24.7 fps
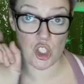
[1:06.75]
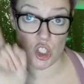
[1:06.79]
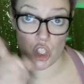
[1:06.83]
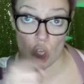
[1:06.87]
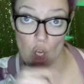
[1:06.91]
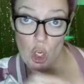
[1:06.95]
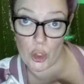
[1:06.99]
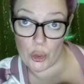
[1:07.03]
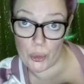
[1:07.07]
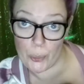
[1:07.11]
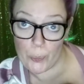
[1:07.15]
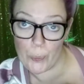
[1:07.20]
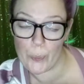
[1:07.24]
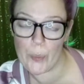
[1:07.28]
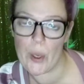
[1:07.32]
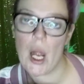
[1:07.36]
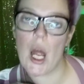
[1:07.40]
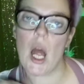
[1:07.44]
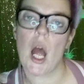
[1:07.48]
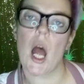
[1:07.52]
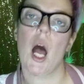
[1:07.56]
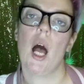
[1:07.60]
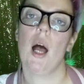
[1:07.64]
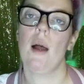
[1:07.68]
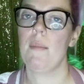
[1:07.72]
So I'm
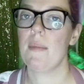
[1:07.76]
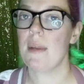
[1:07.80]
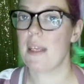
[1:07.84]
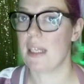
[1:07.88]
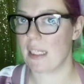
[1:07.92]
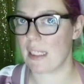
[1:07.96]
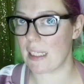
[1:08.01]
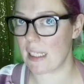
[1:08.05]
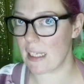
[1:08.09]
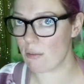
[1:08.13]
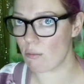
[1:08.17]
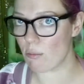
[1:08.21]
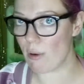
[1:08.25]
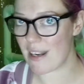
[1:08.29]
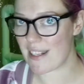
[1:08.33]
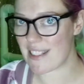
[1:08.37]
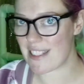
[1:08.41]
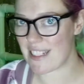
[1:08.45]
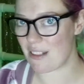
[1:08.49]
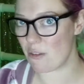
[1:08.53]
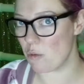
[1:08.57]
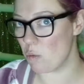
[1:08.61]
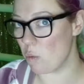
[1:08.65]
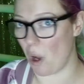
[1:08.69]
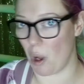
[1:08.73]
gonna get
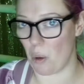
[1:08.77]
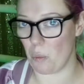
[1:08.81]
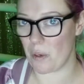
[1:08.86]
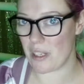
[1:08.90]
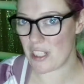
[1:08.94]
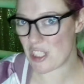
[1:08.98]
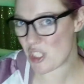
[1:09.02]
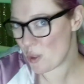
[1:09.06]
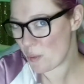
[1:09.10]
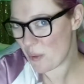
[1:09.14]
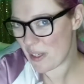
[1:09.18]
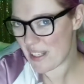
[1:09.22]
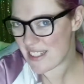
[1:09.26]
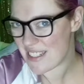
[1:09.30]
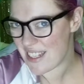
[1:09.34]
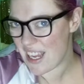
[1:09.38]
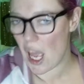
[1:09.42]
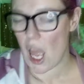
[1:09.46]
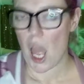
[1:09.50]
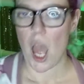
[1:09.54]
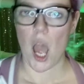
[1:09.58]
ready while we do it.